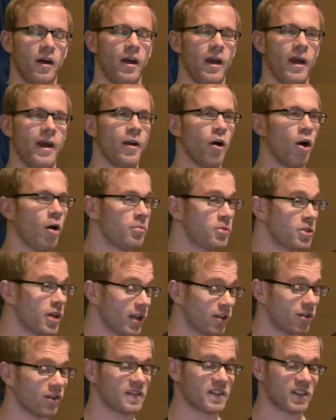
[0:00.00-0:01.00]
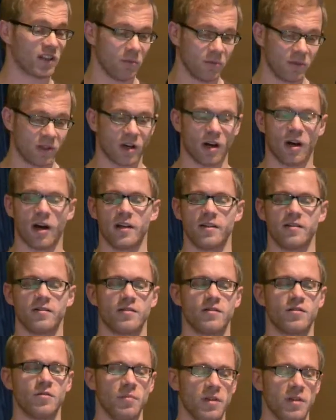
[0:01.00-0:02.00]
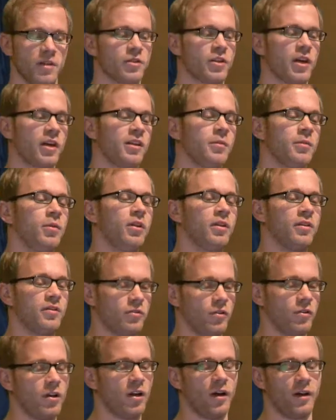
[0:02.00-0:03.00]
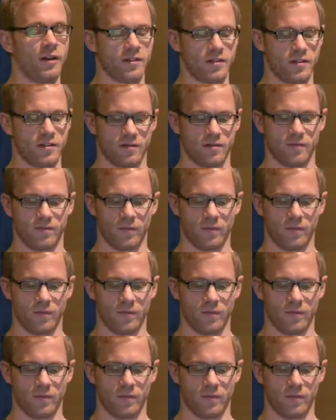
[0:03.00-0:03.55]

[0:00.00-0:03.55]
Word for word: an object of some kind to be injectable into clients.